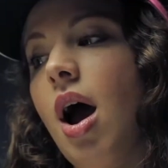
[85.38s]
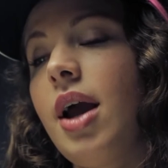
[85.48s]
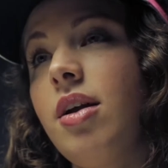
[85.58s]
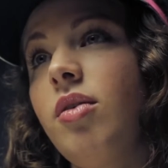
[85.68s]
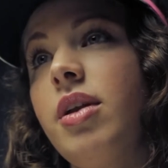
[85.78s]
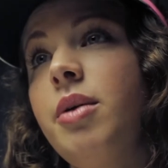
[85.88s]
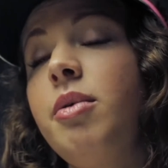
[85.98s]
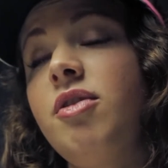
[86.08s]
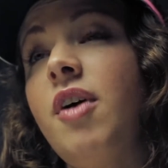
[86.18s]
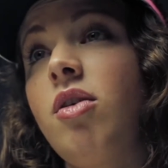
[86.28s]
I know that he
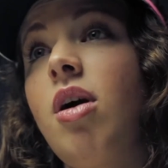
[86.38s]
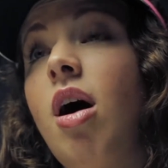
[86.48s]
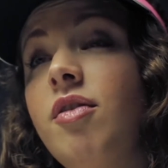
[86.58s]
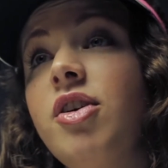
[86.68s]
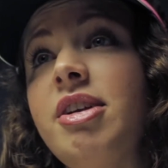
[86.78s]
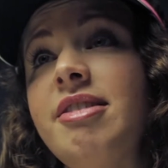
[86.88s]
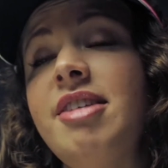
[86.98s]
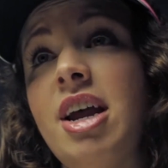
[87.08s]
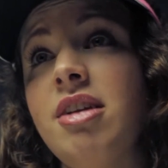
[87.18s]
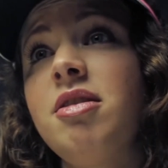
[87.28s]
was found covered in
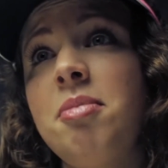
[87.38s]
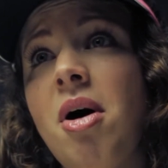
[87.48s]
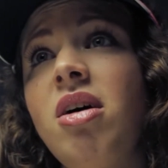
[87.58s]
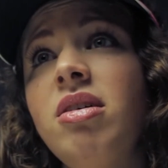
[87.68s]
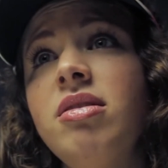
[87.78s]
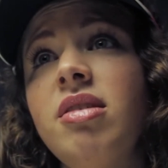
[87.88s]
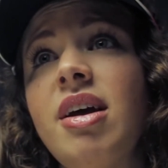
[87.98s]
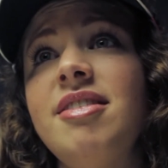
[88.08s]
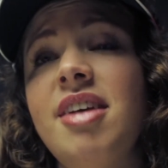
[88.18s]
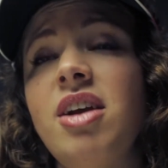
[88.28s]
tennis balls
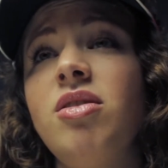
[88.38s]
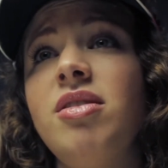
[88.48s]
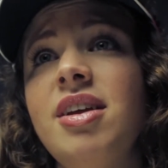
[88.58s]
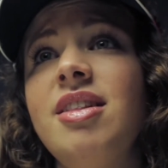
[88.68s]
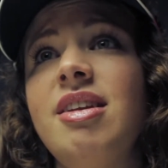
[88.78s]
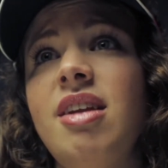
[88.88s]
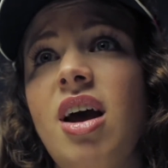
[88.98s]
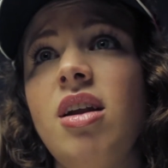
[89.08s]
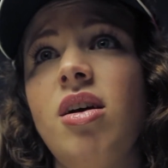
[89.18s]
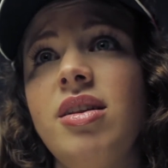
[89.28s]
and tangled in the
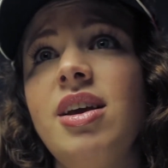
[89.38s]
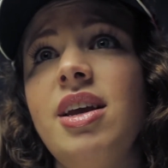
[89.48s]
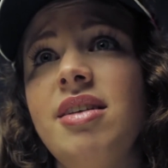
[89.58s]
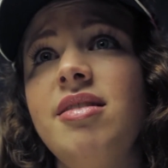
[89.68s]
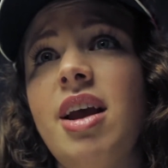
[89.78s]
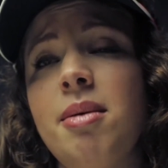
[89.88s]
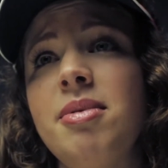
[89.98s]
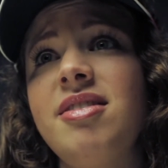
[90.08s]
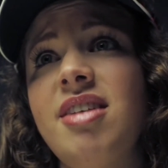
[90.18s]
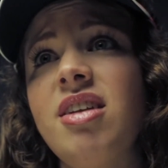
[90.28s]
net on the East
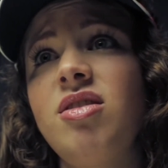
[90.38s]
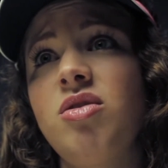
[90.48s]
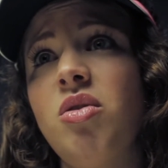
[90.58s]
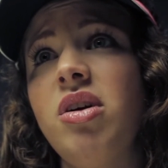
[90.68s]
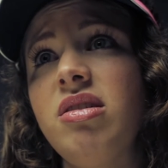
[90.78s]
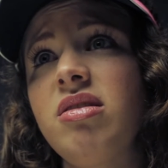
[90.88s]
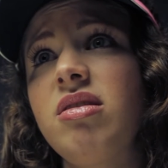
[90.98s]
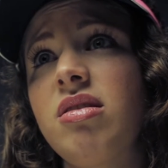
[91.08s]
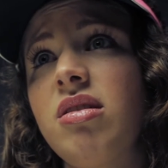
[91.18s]
Campus tennis courts.